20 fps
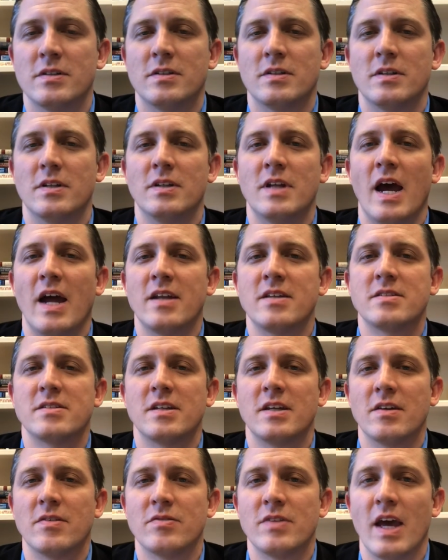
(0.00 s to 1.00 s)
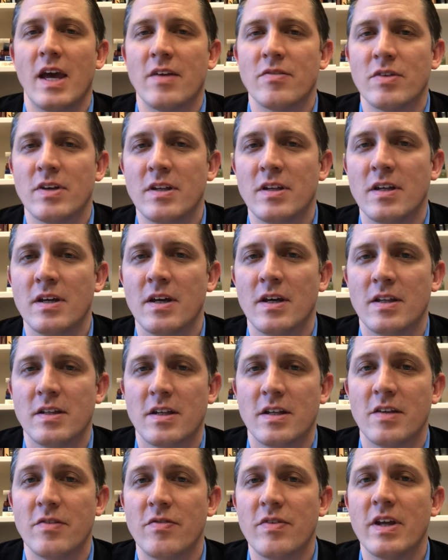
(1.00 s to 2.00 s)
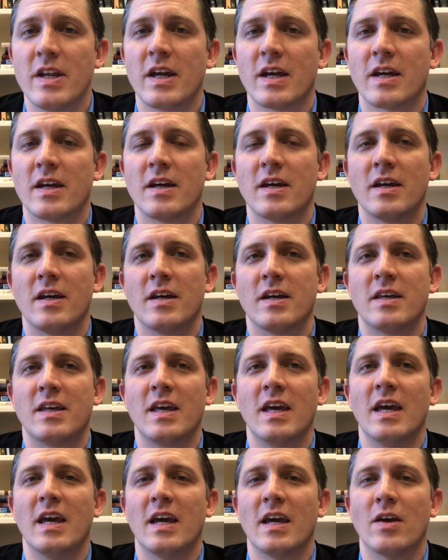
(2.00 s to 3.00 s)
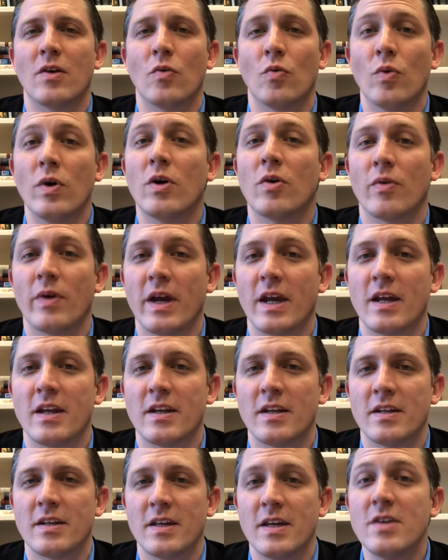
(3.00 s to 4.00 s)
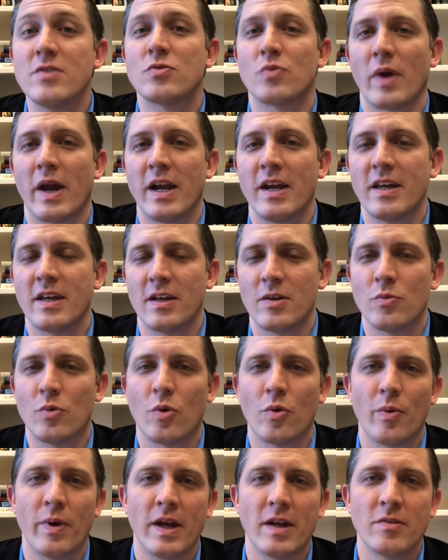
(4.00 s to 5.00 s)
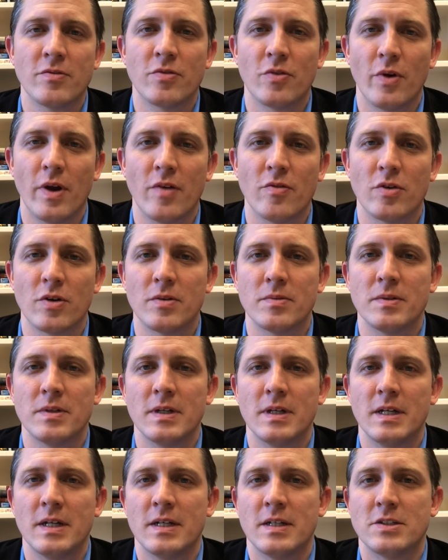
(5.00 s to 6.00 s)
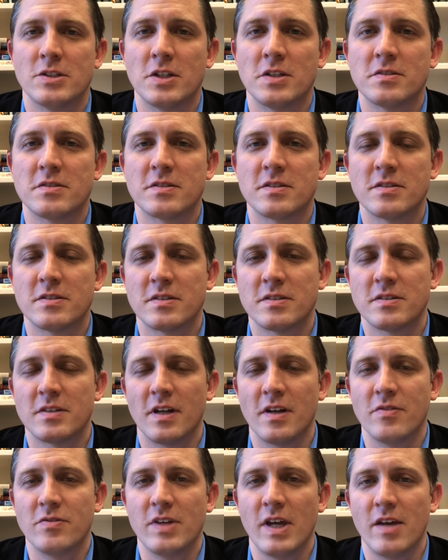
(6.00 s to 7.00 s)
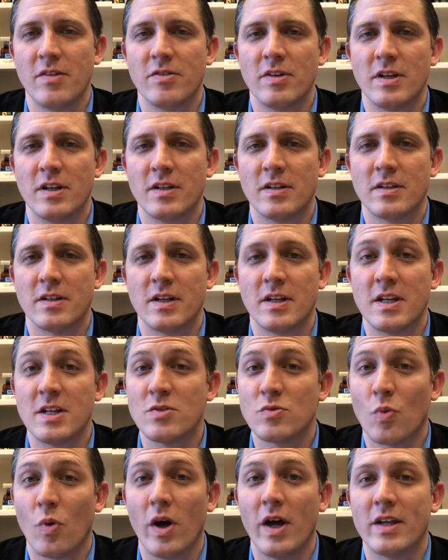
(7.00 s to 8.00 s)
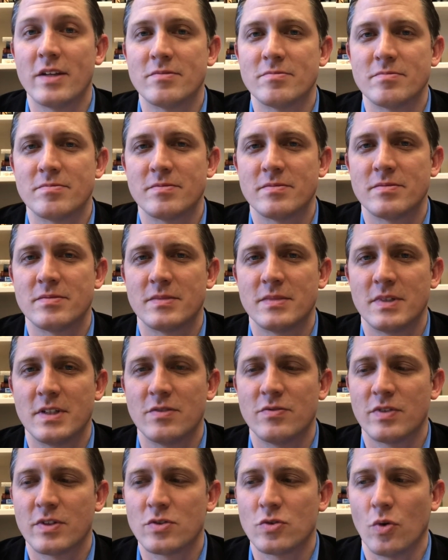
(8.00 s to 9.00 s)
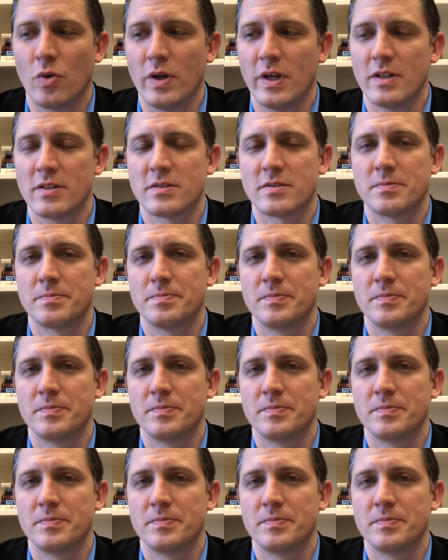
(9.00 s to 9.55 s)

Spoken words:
The dynasty of David, the Davidic king, will reign, is reigning, and will reign forever. Jesus is the Son of David, and he's won. He's victorious.